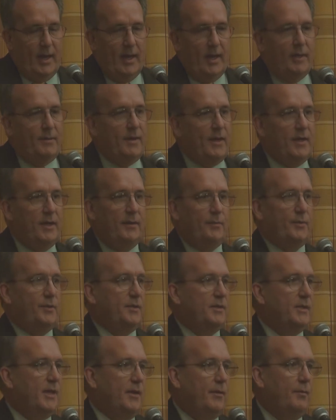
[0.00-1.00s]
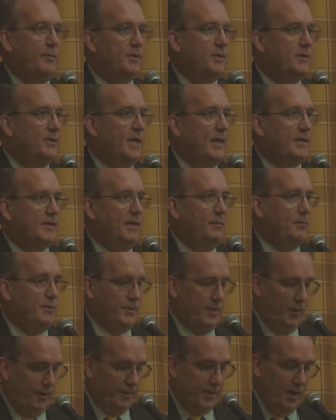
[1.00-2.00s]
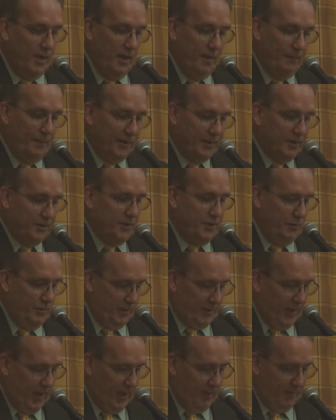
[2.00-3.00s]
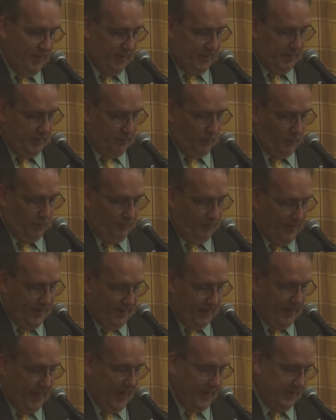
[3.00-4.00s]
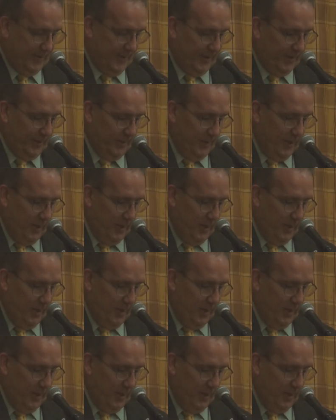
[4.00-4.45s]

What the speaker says: and they ended up with almost the exact same results. But the student comments were fantastic.